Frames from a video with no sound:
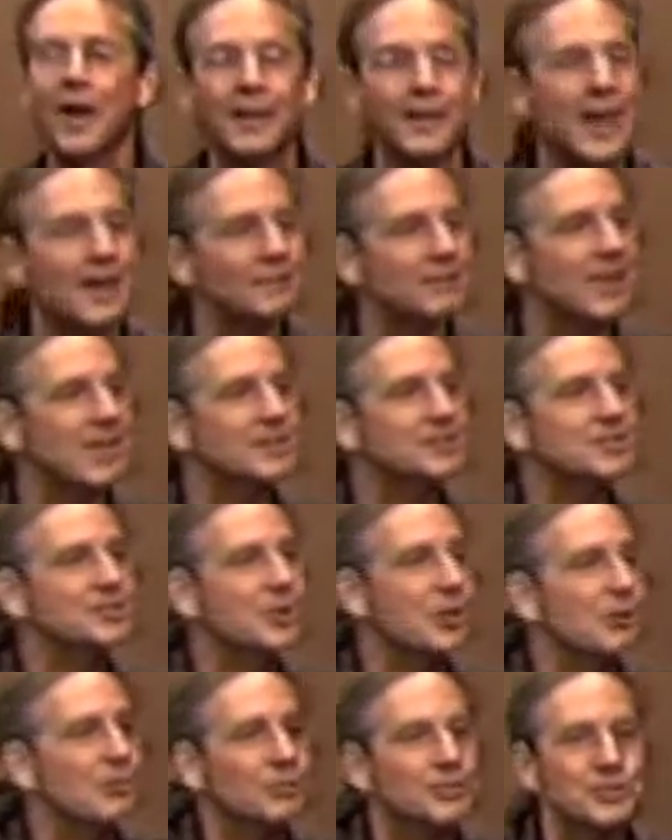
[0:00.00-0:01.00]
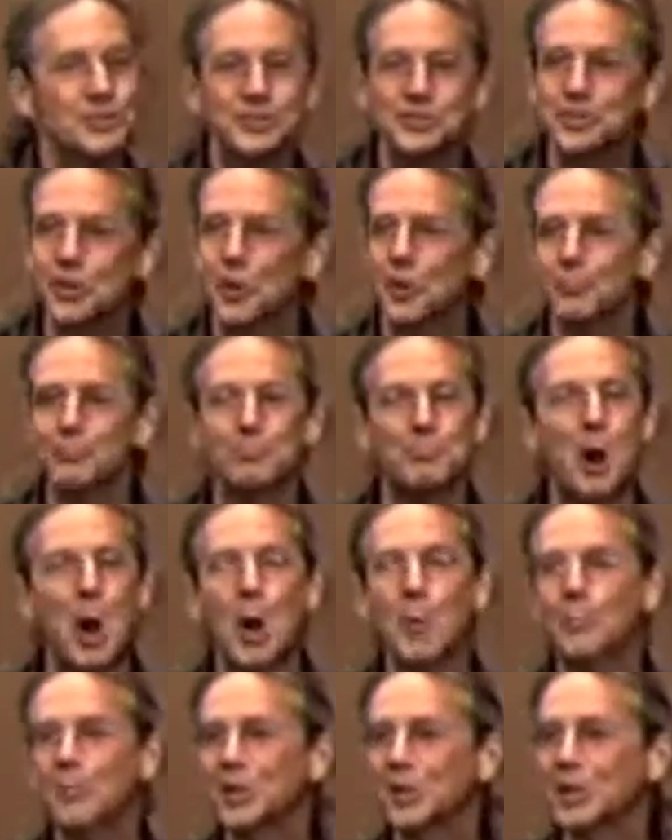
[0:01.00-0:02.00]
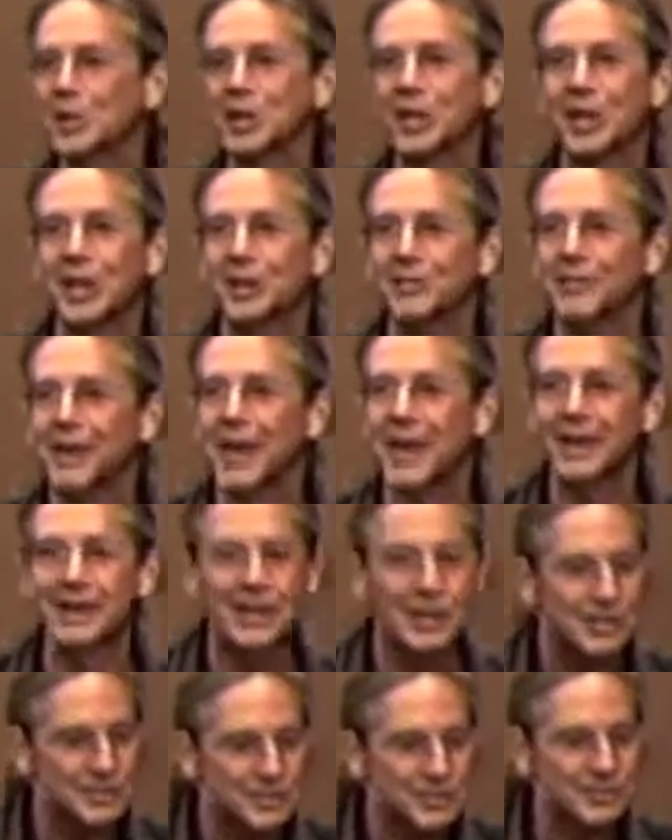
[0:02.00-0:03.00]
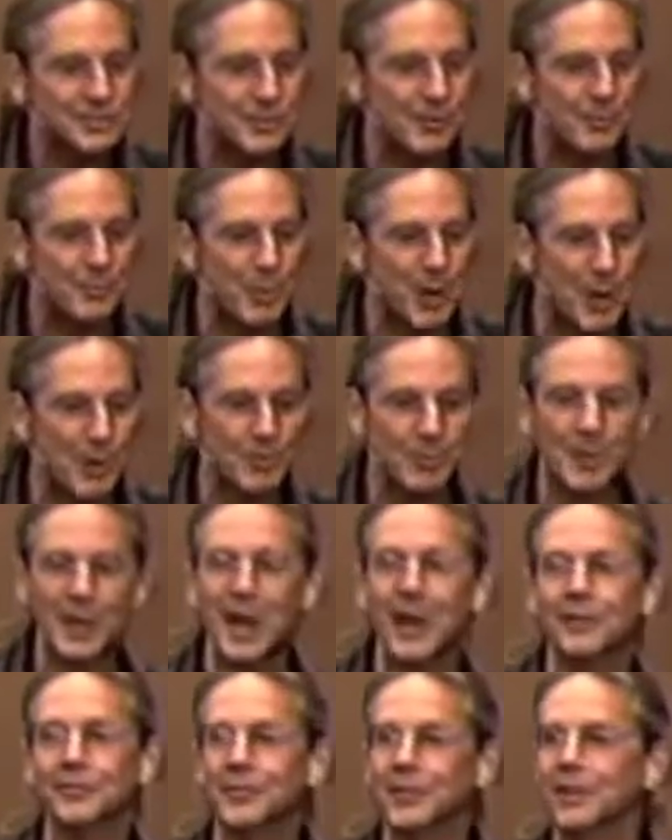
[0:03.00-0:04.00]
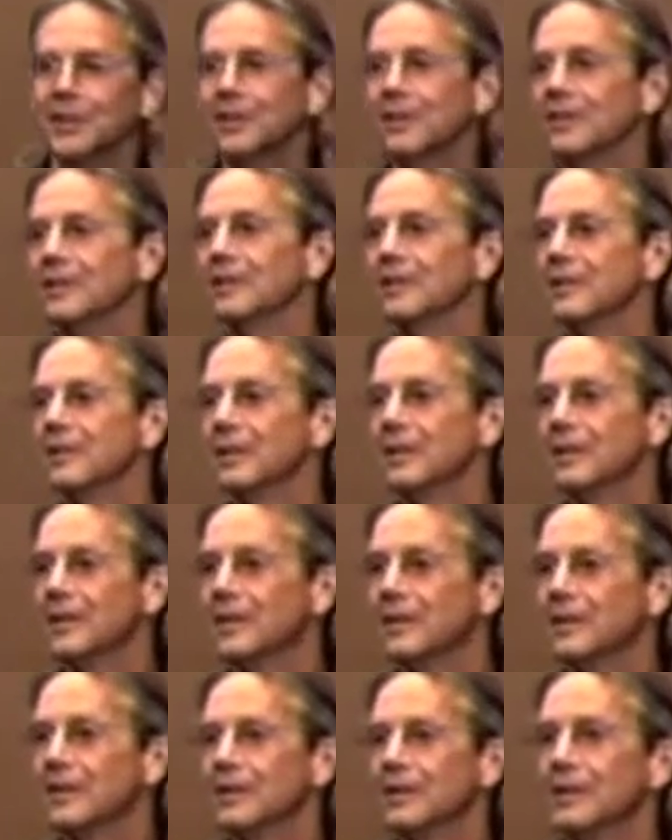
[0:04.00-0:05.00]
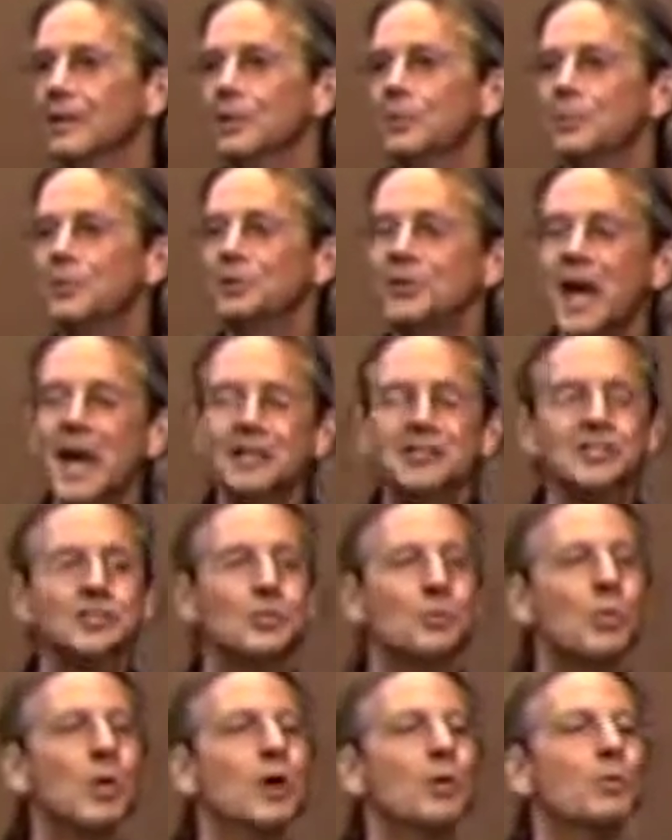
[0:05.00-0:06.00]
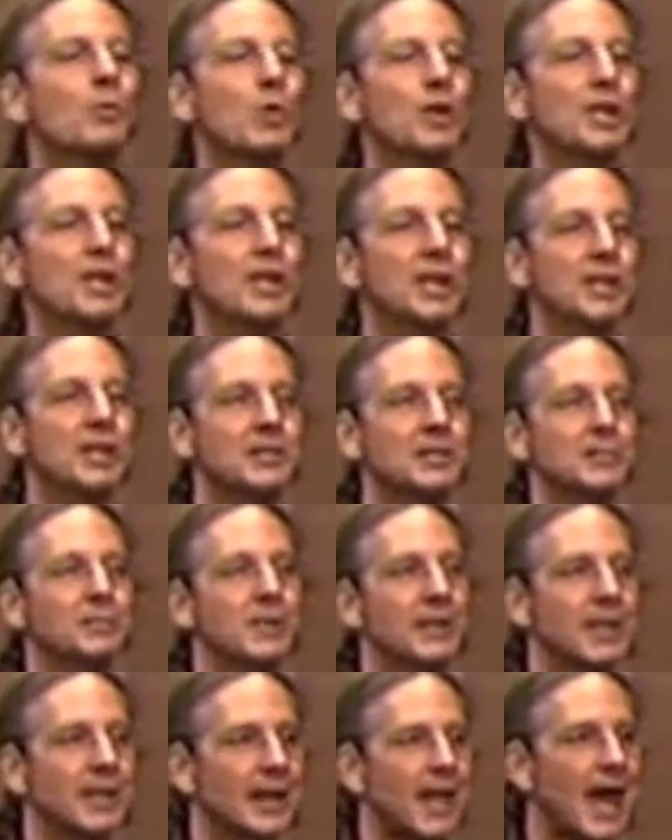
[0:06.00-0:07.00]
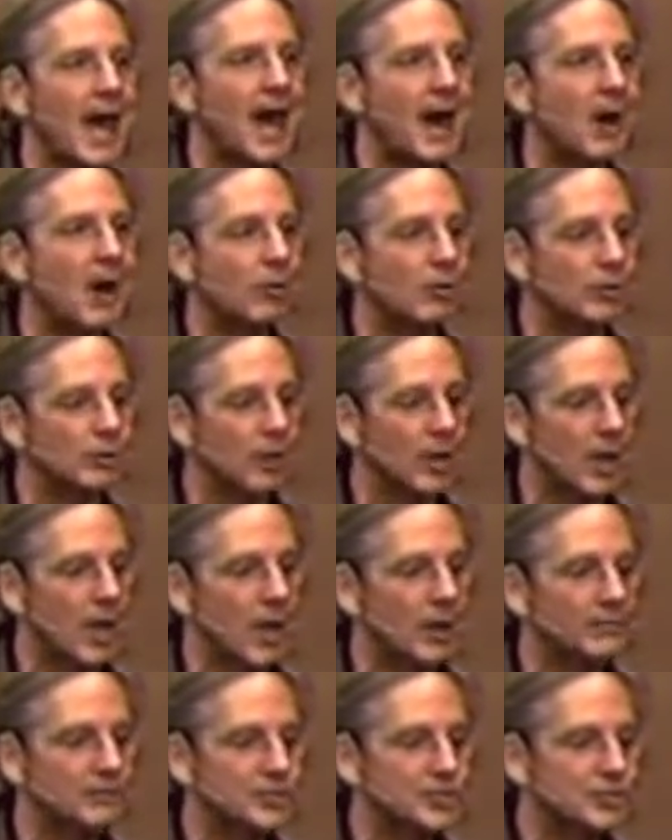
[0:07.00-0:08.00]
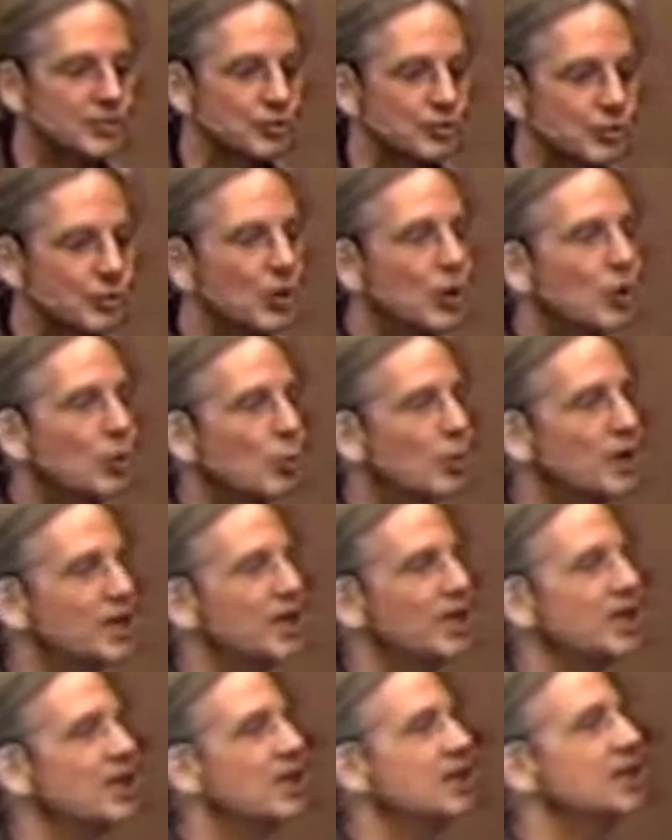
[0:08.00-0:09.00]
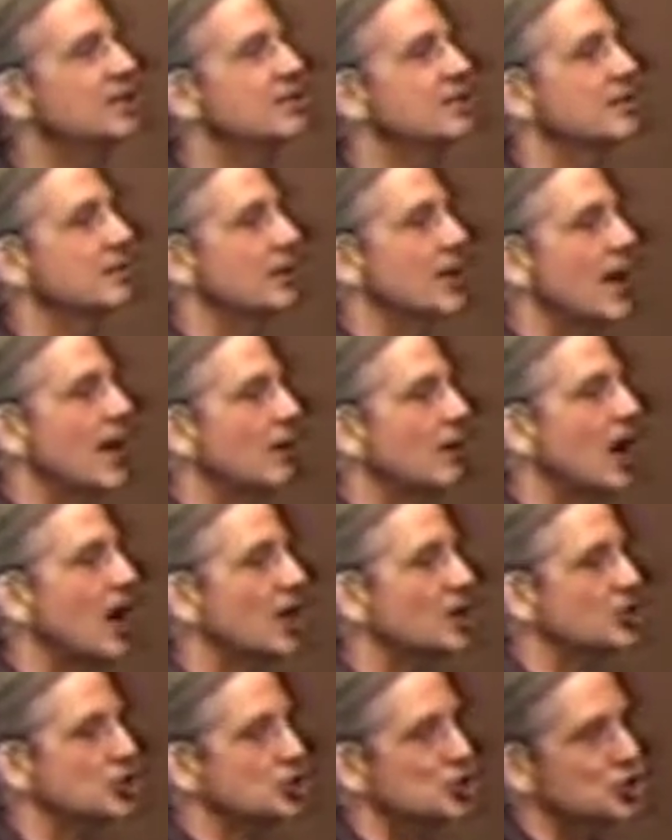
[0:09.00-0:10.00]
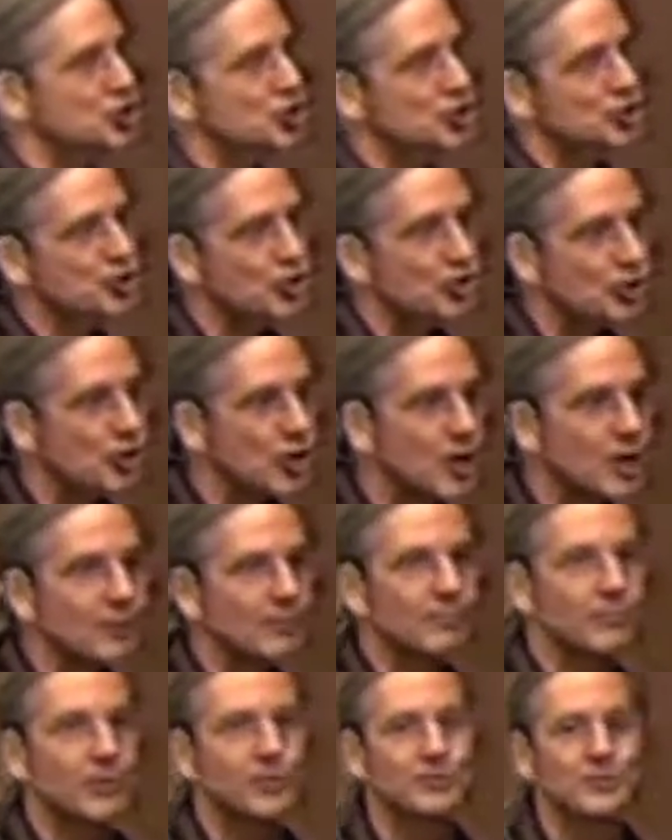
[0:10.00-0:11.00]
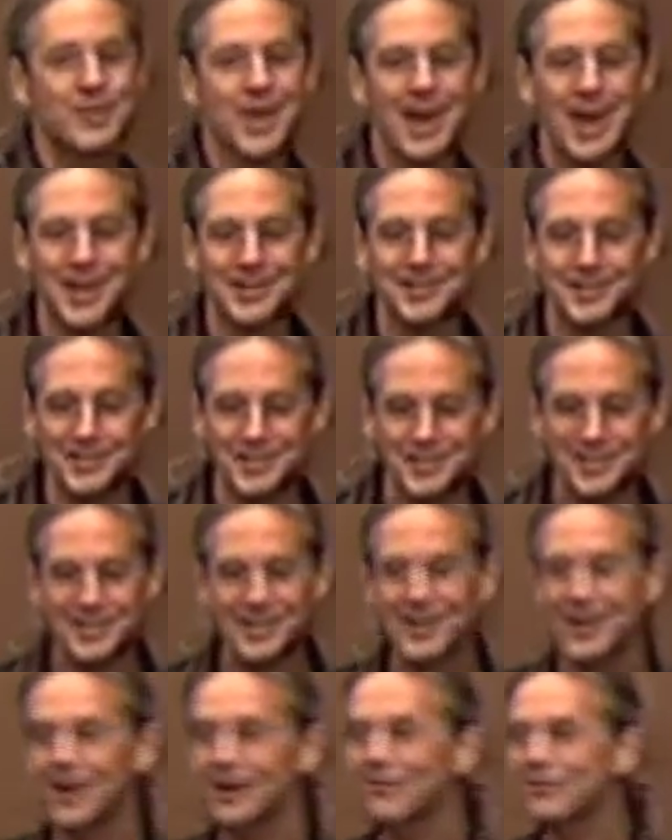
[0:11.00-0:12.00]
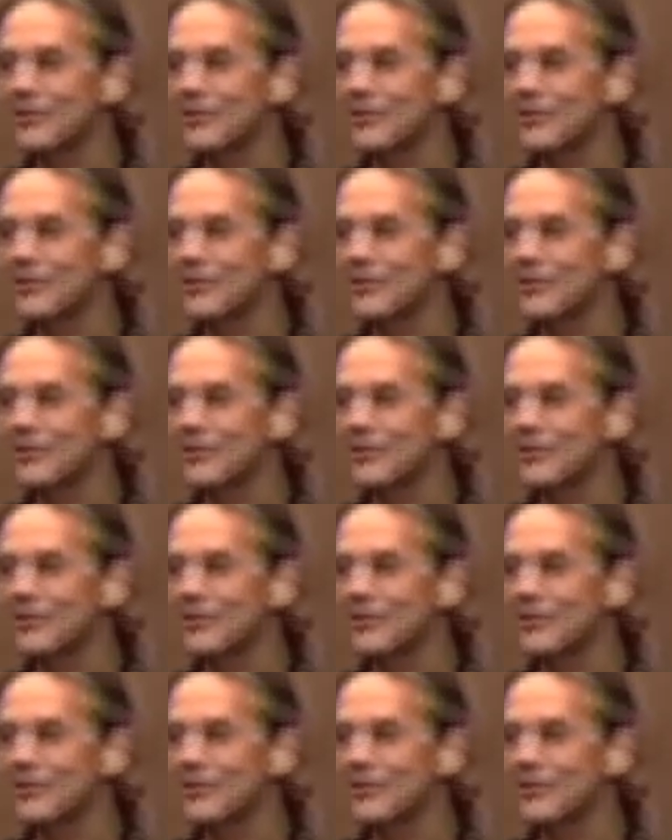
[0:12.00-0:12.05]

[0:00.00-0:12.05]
and that, that stove would just start pumping again, man. Just start pumping out the heat. But that's the way we need to be in our lives too. We need to allow God to stir up those ashes of